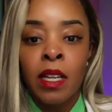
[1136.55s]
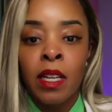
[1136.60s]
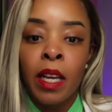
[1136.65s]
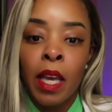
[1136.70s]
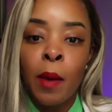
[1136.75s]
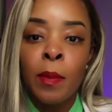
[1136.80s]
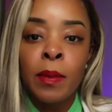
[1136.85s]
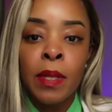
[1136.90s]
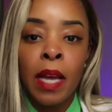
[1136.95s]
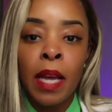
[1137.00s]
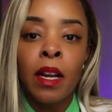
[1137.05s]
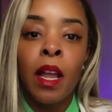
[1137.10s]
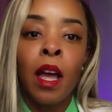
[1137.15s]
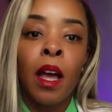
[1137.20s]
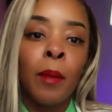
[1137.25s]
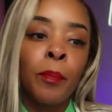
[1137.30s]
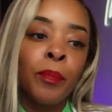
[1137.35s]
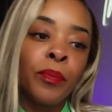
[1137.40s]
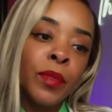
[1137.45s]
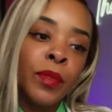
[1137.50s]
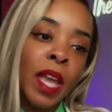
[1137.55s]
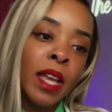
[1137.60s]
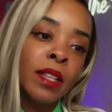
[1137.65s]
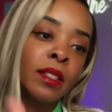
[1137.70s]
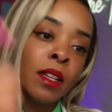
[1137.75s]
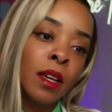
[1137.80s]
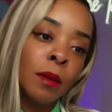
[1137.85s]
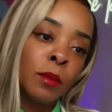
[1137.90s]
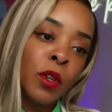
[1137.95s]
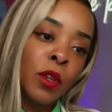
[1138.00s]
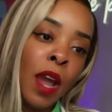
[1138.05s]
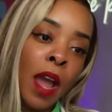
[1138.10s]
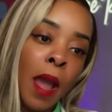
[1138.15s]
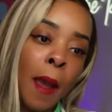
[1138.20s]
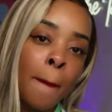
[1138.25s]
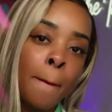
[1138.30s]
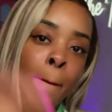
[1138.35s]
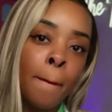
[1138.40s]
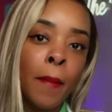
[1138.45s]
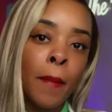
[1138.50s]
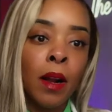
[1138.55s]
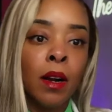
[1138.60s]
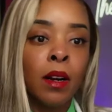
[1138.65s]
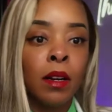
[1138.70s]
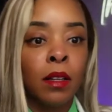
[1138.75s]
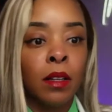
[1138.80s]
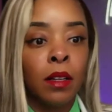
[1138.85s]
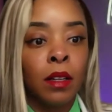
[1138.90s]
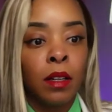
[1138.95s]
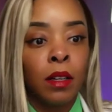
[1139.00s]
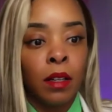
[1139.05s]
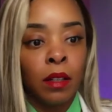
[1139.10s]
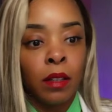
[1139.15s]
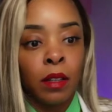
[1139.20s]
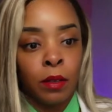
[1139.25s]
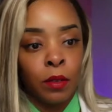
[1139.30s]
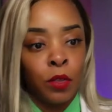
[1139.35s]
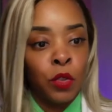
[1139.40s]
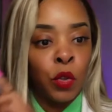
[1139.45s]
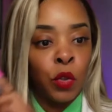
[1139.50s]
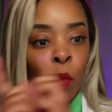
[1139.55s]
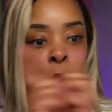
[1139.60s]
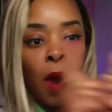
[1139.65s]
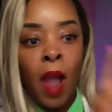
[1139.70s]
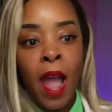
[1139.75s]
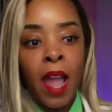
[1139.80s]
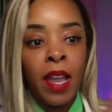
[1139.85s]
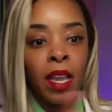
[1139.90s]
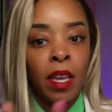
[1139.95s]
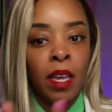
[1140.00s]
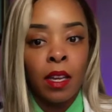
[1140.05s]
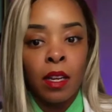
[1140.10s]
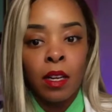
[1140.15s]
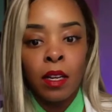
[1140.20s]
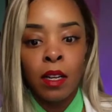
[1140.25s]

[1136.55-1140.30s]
He was like, no, take some, try it. Try it.